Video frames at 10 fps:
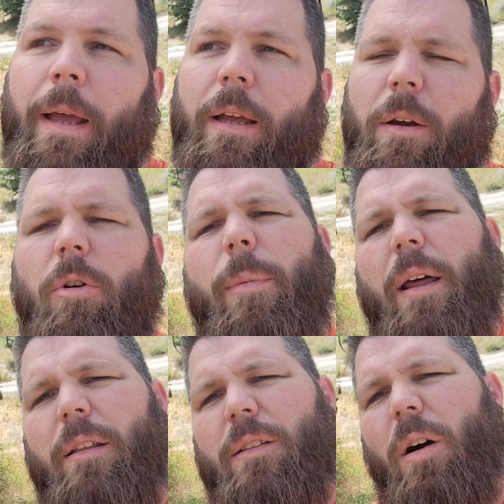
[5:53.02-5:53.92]
we're about
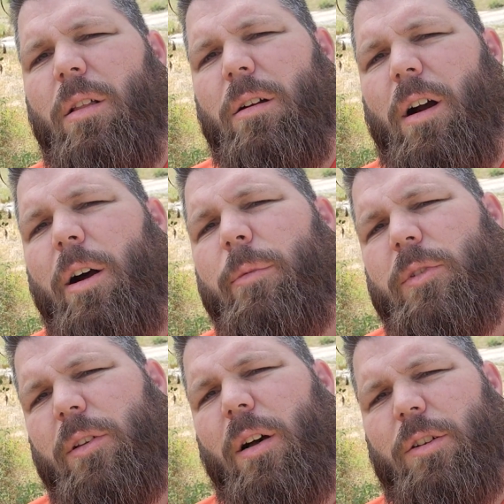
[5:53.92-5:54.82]
almost a
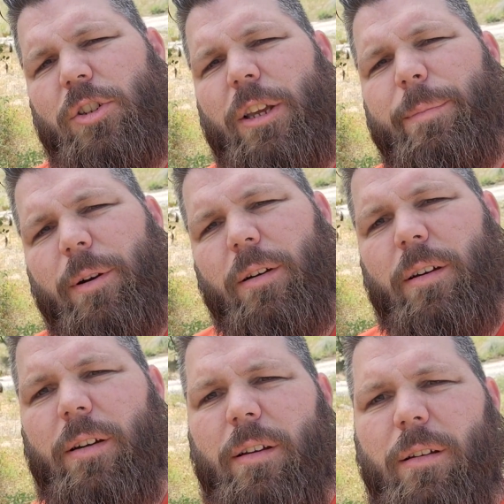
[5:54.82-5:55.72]
dollar cheaper
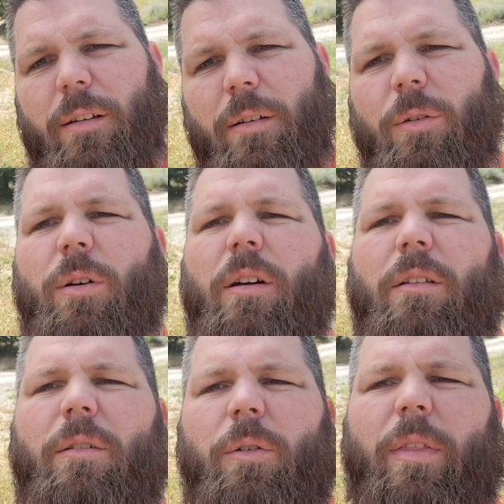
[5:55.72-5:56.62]
on
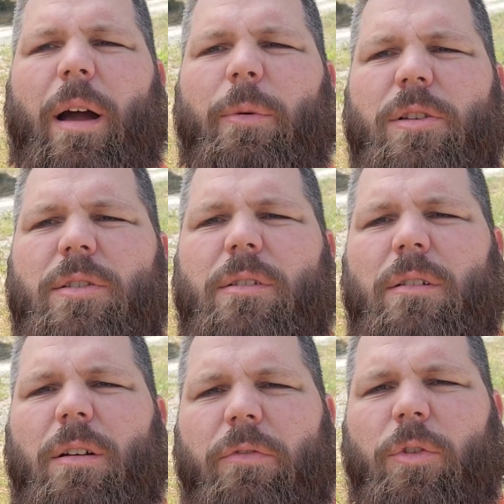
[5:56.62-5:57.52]
that way, just
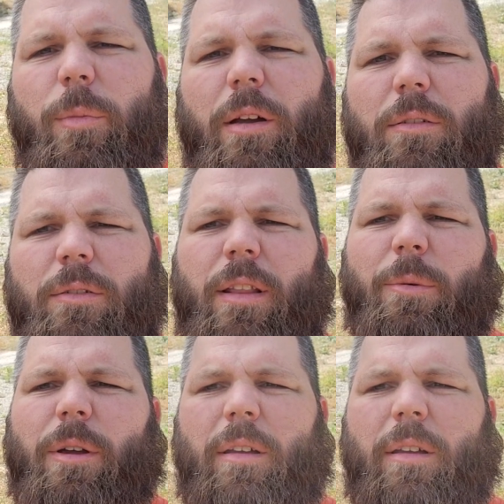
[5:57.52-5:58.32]
a few miles that way.